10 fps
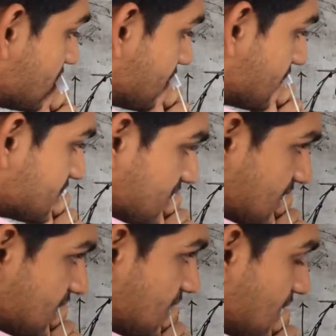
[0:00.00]

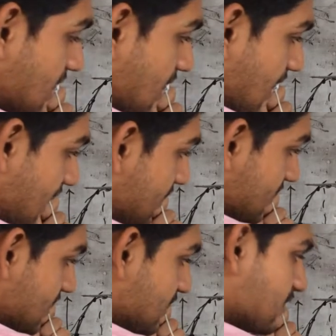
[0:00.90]
differential, and
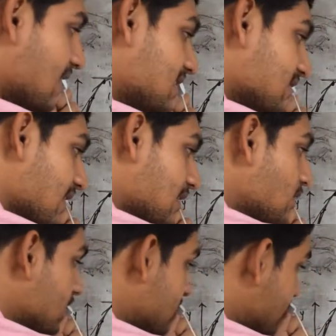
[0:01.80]
then find the
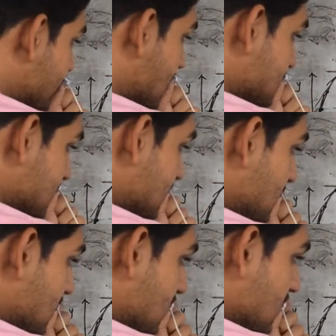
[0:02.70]
value of the function
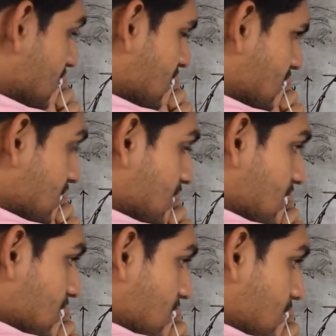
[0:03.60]

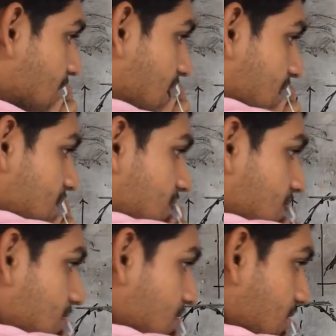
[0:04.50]
by
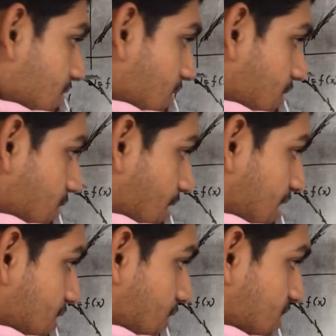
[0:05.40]

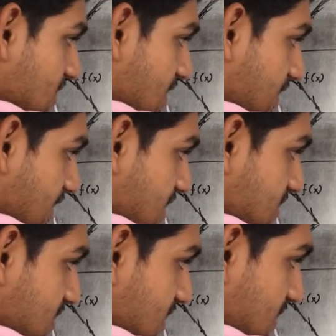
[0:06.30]
y equals
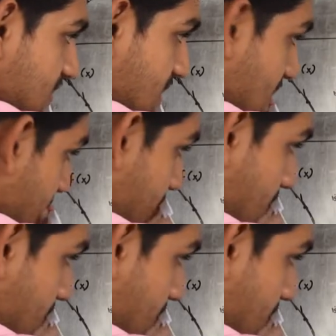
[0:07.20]
fx, then say